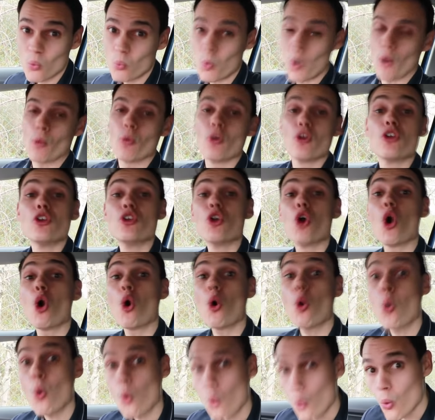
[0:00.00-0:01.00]
Well,
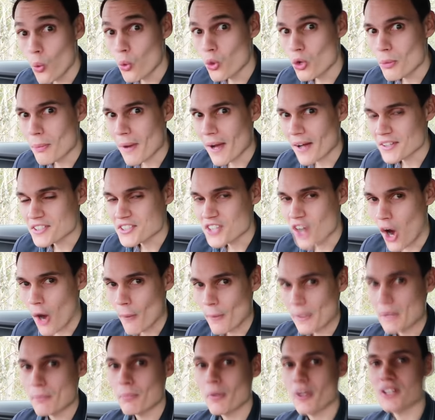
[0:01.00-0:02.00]
not all about
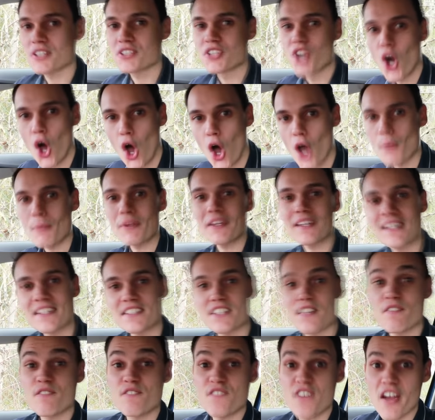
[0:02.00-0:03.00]
timing, but timing
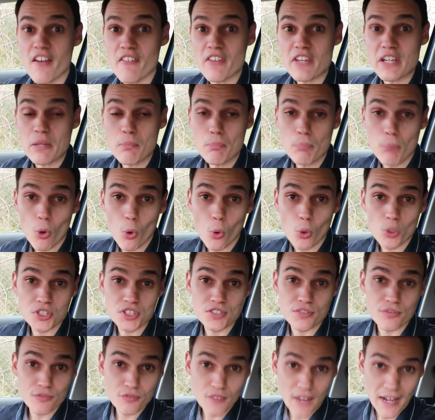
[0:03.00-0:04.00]
is a very
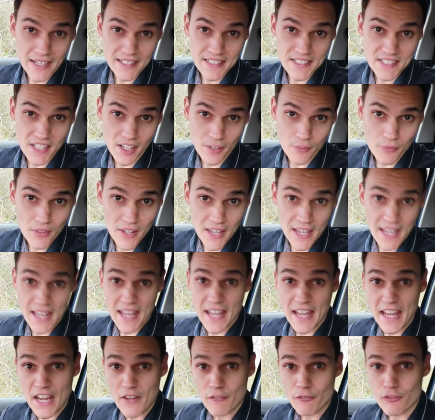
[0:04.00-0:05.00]
important factor.
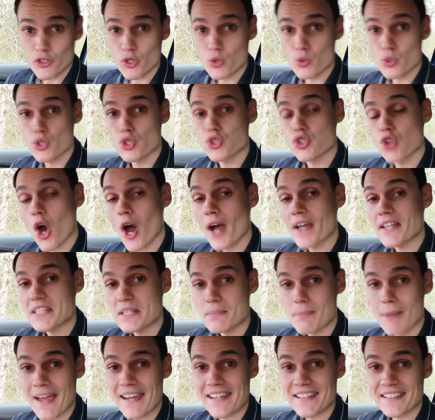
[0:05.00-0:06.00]
If you try
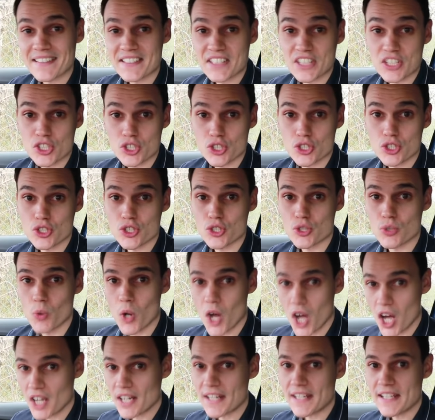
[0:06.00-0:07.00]
to make a decision
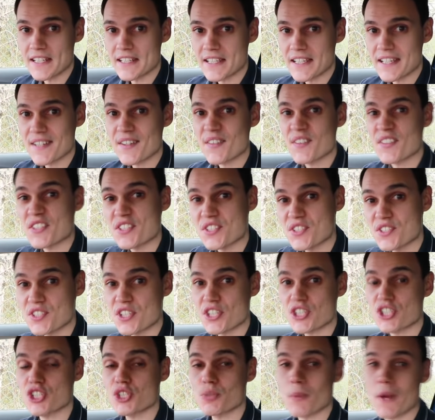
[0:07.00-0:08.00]
too early, the
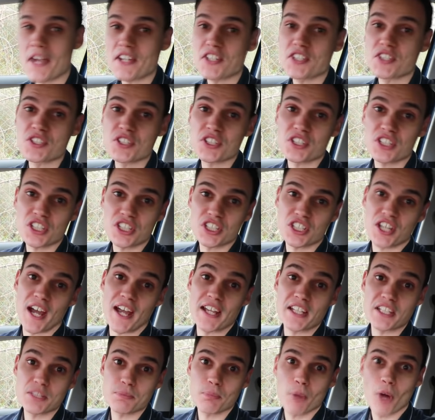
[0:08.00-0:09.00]
situation is going to
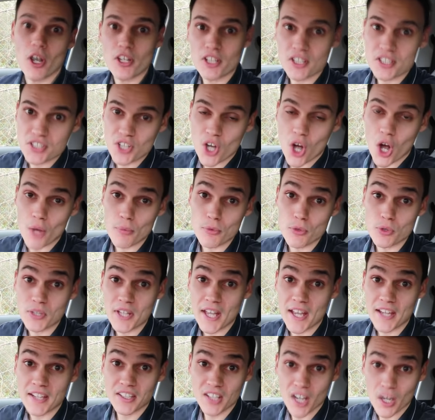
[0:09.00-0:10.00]
change by the time you
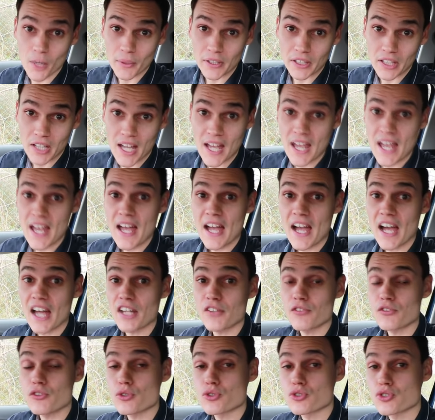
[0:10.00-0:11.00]
get going.
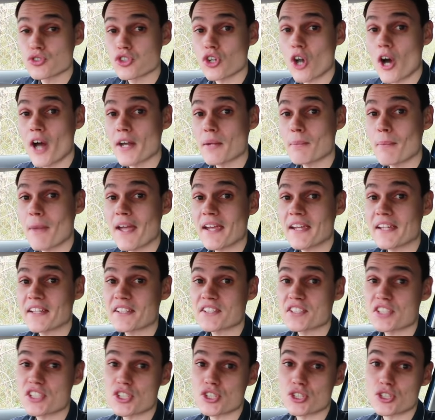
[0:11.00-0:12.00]
And if you try to make a
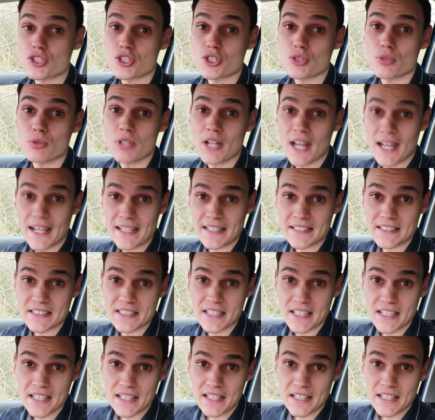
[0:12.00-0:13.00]
decision too
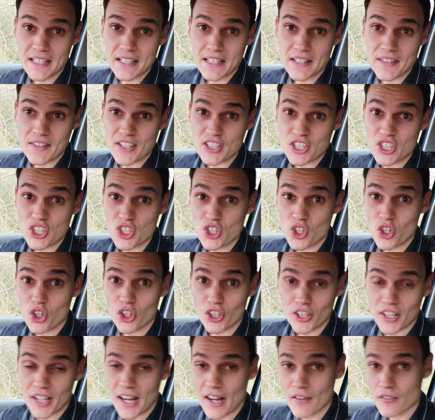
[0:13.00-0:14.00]
late, then you're
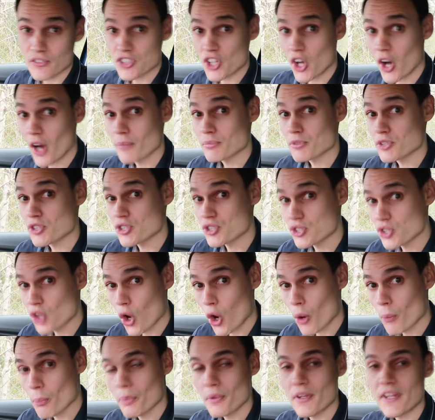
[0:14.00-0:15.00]
not going to have time to
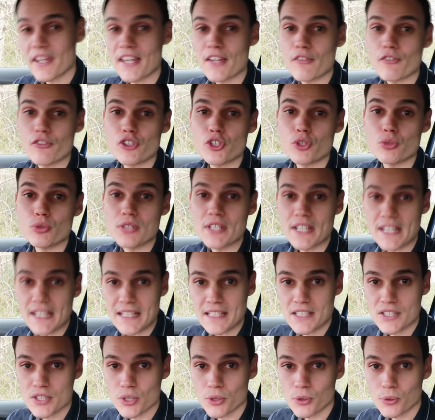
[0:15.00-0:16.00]
stop if you
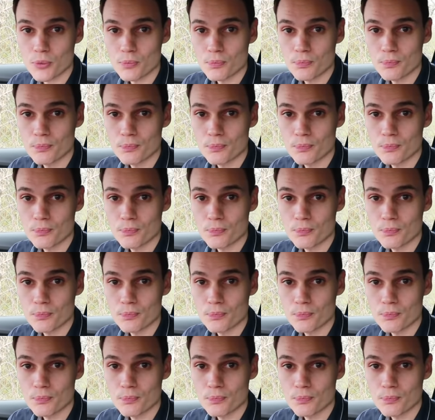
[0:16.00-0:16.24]
need to